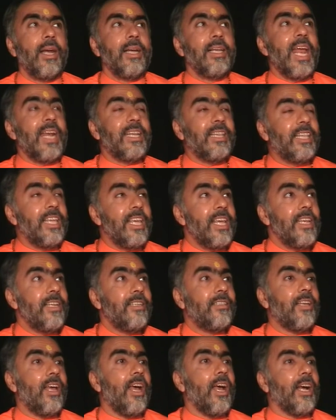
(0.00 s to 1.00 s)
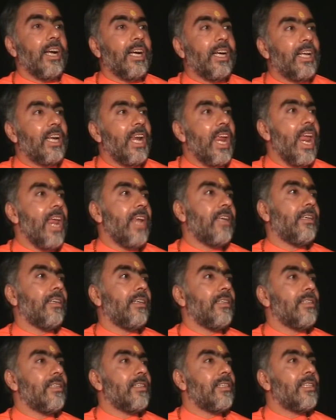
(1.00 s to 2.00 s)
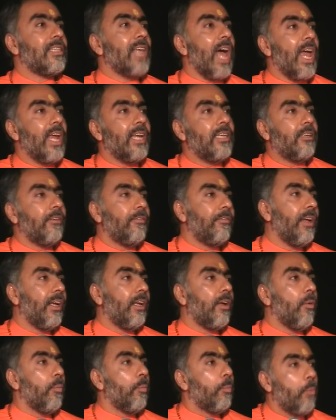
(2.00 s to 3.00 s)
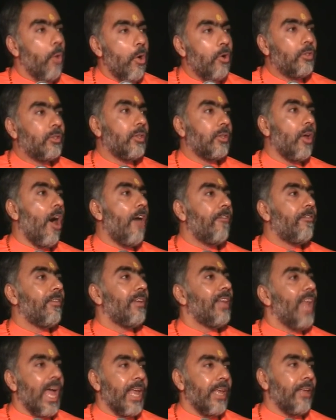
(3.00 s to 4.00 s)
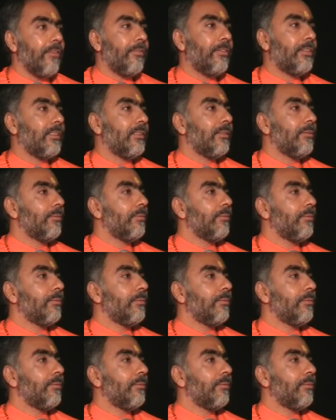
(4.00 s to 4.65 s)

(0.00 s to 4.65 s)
that these great scientific books of lives